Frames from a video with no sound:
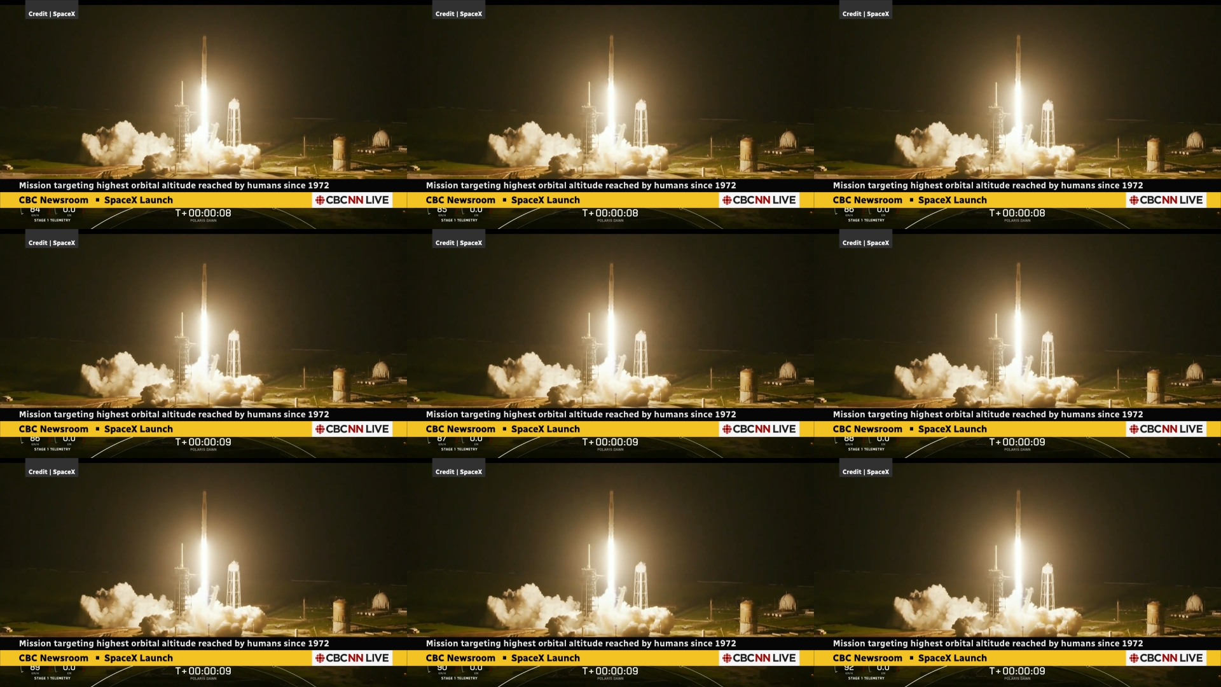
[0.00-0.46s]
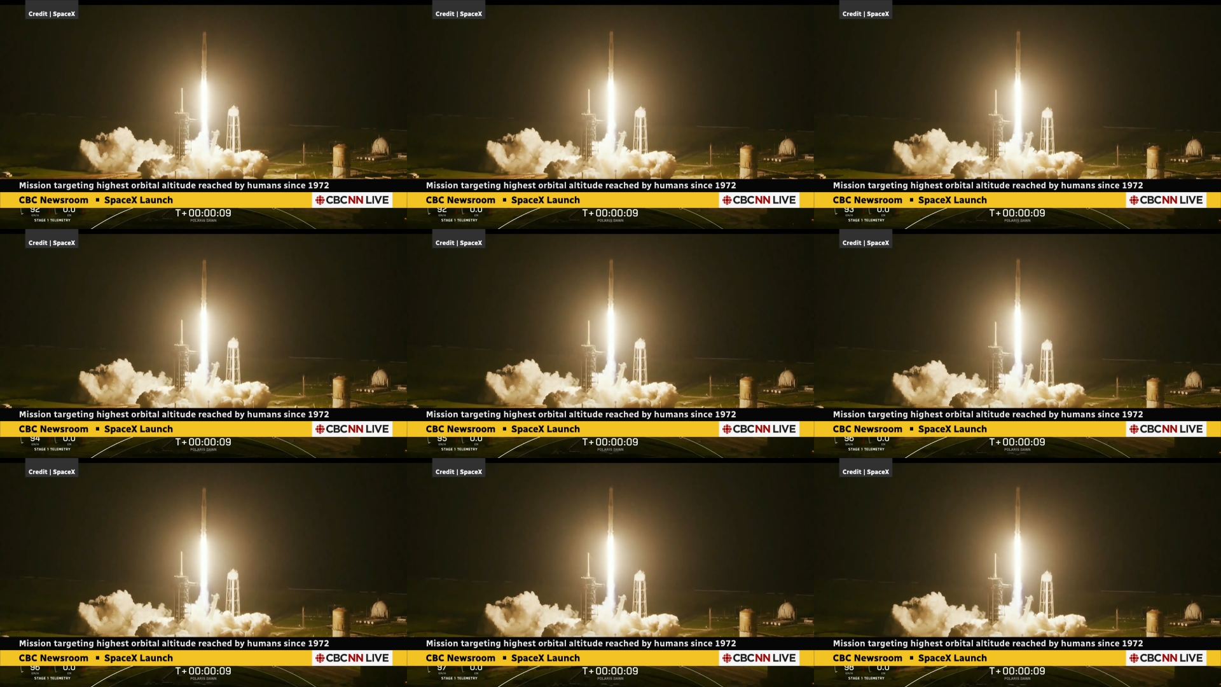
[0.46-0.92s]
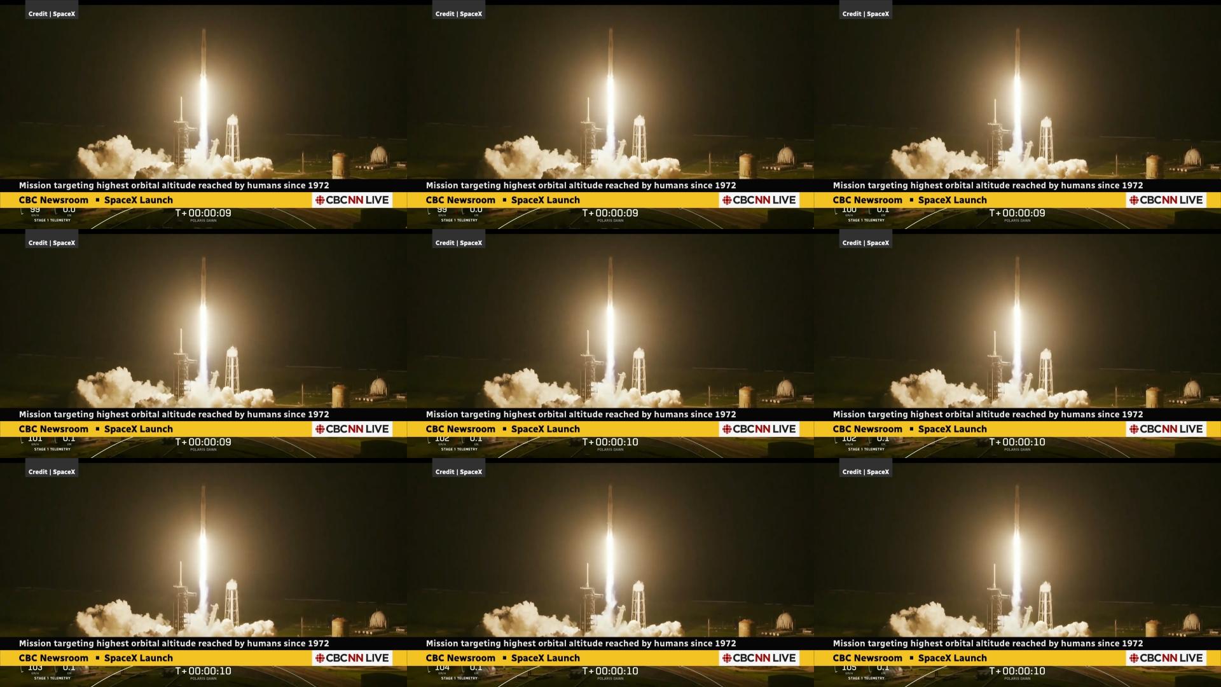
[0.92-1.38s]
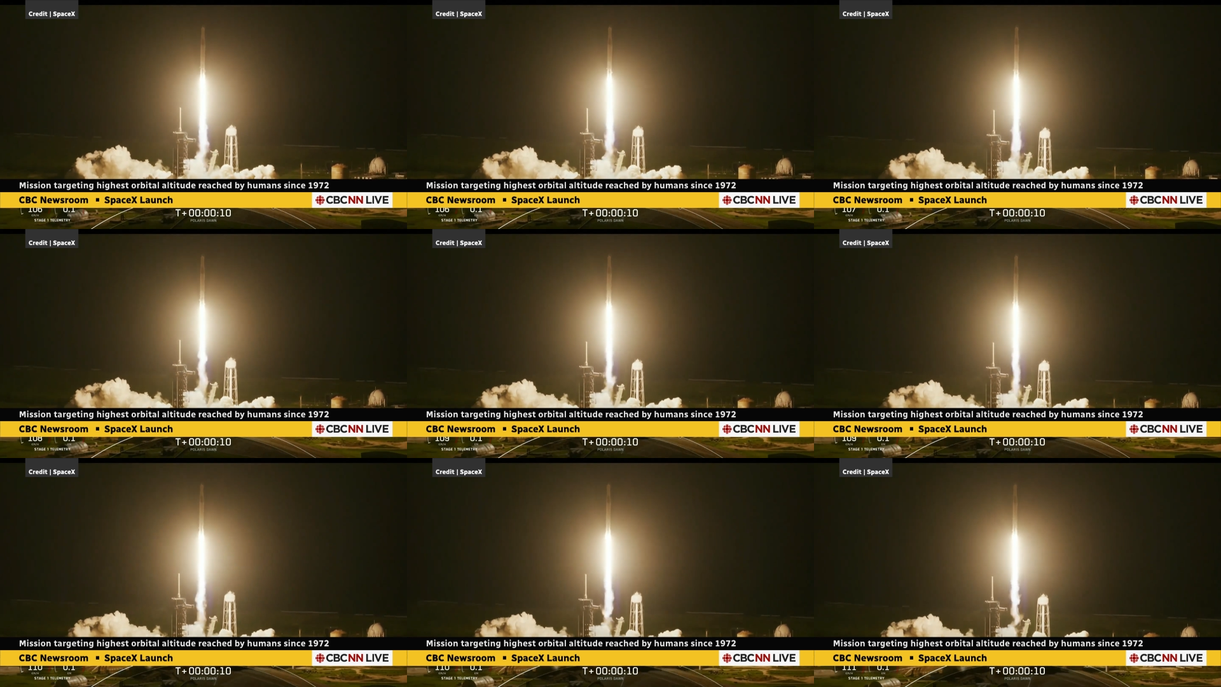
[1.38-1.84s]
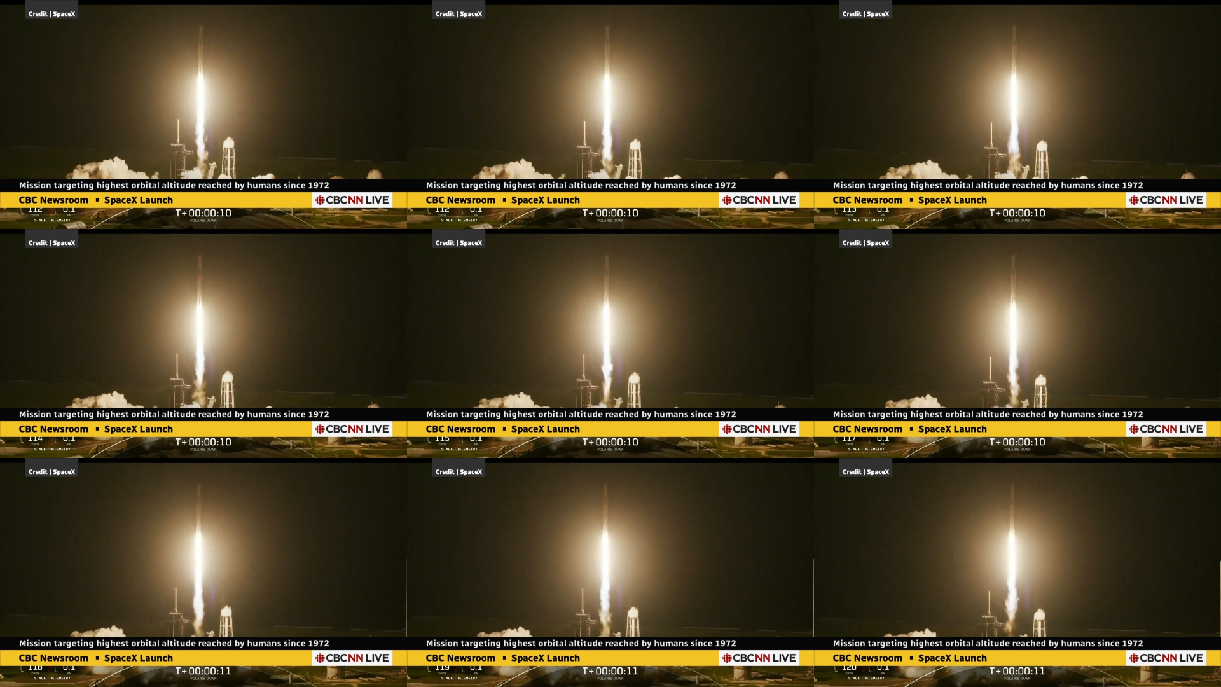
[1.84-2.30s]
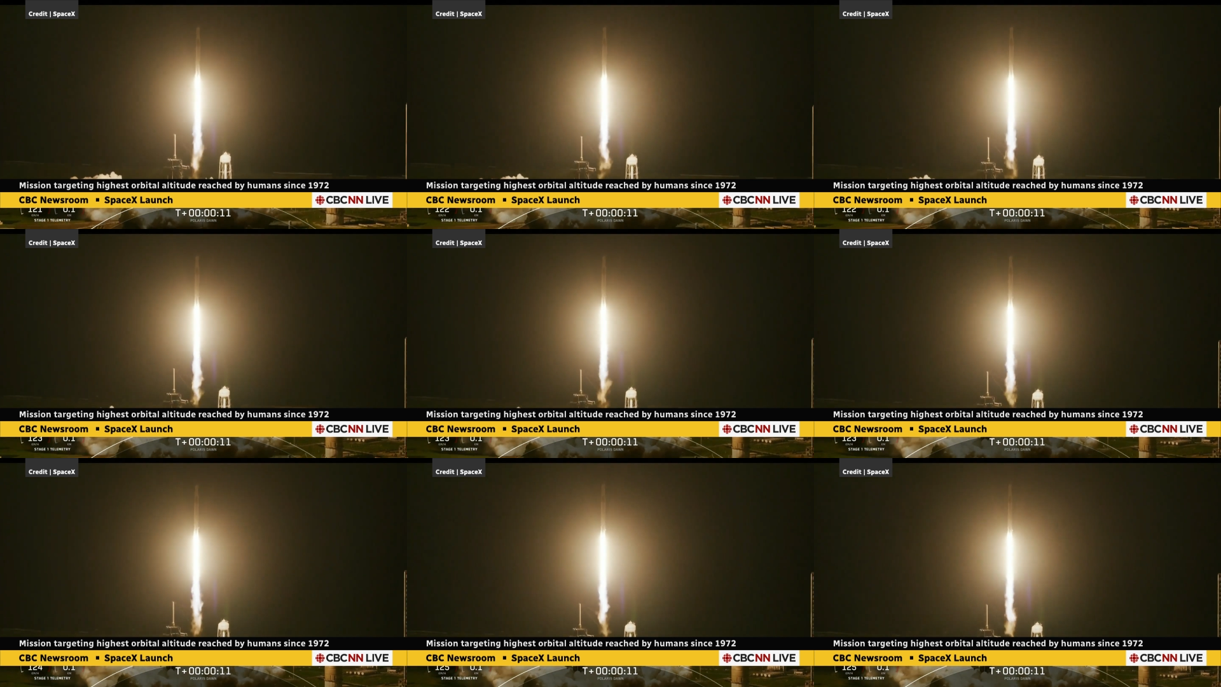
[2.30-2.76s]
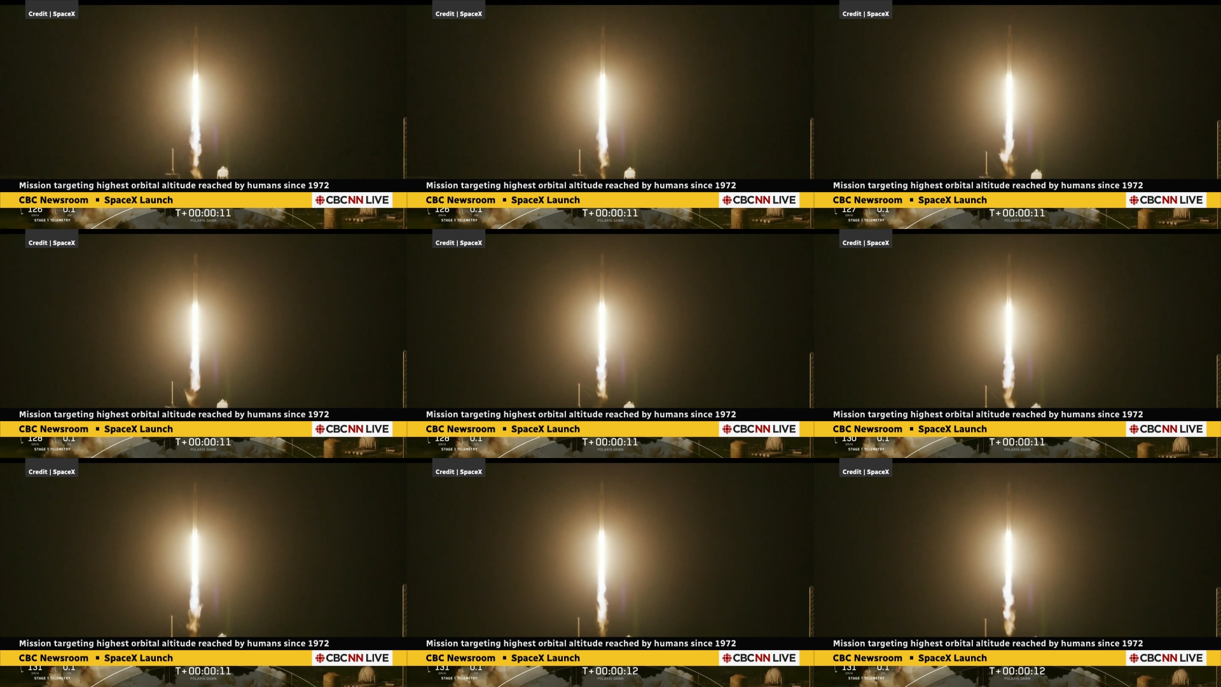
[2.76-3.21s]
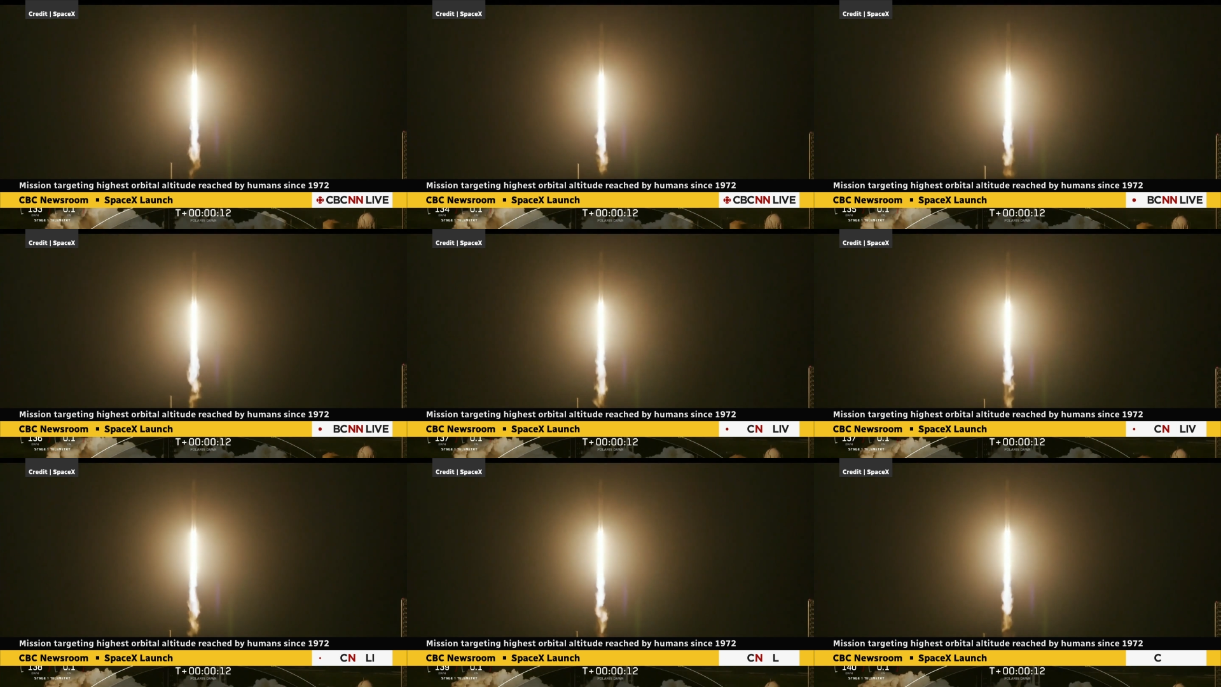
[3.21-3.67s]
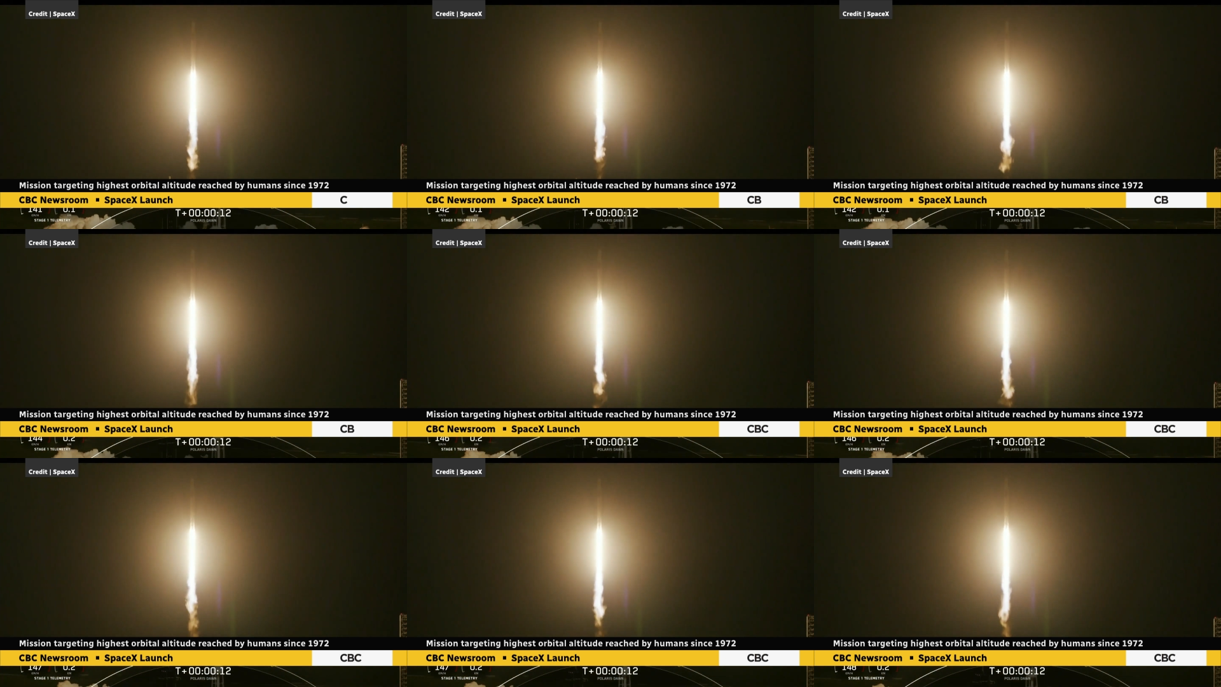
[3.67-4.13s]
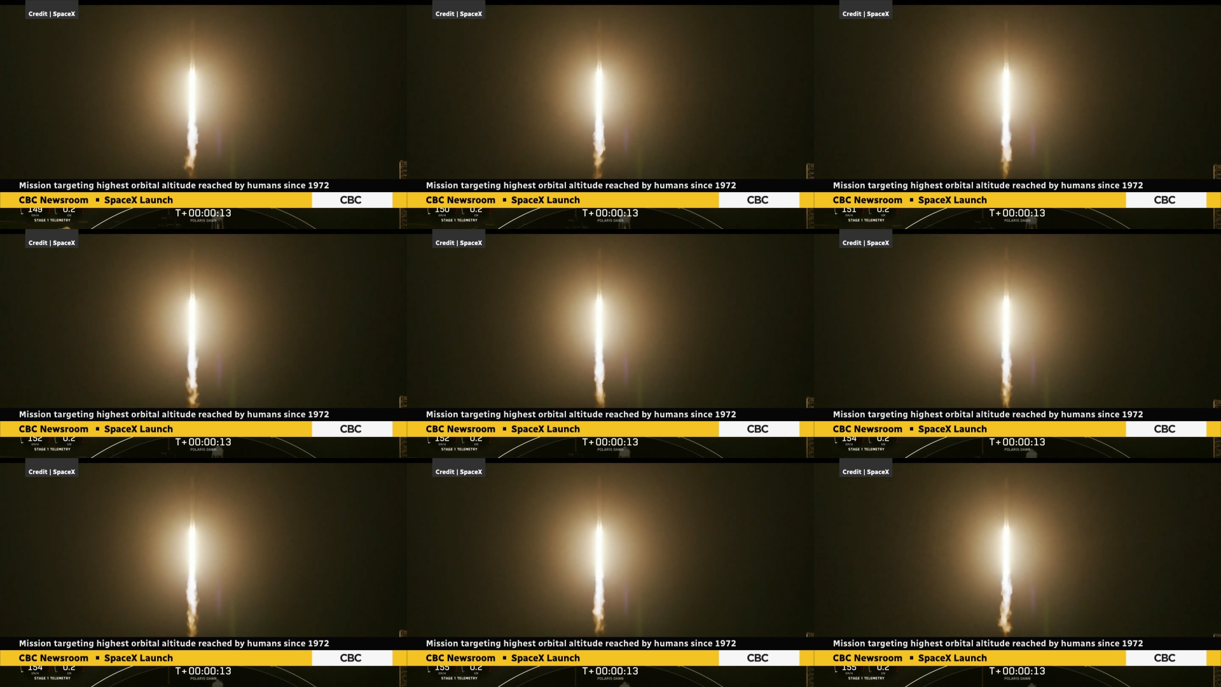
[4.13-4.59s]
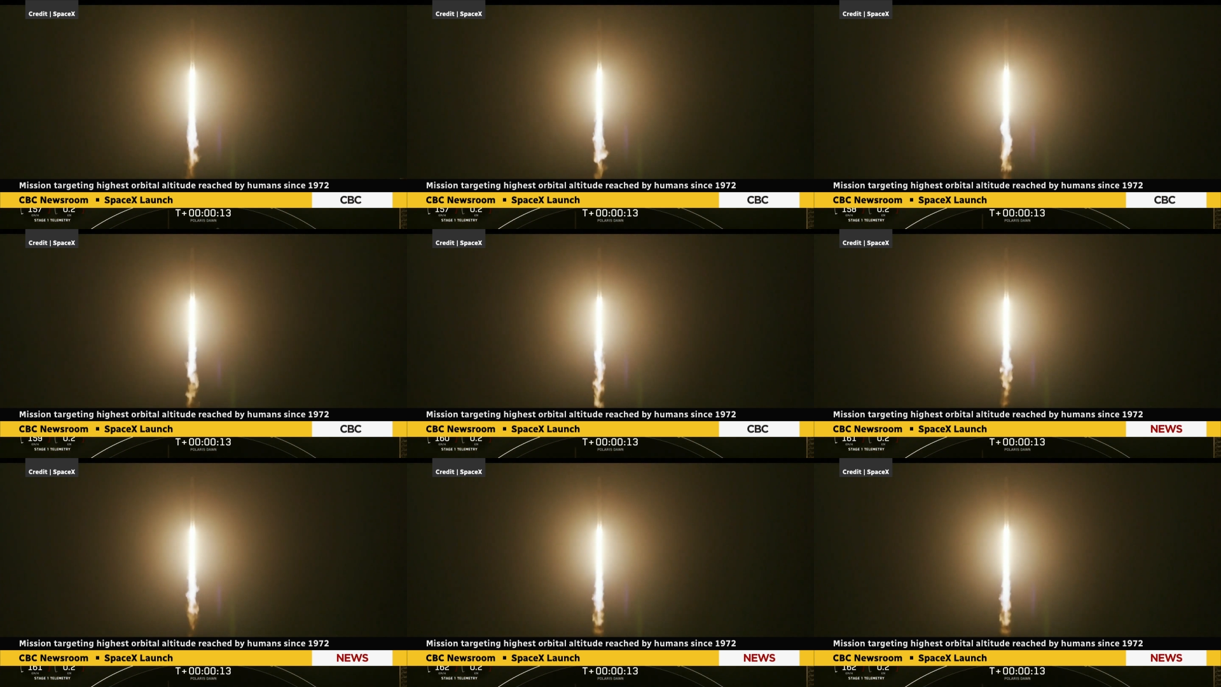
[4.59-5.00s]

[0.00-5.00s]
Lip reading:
(no speaker visible)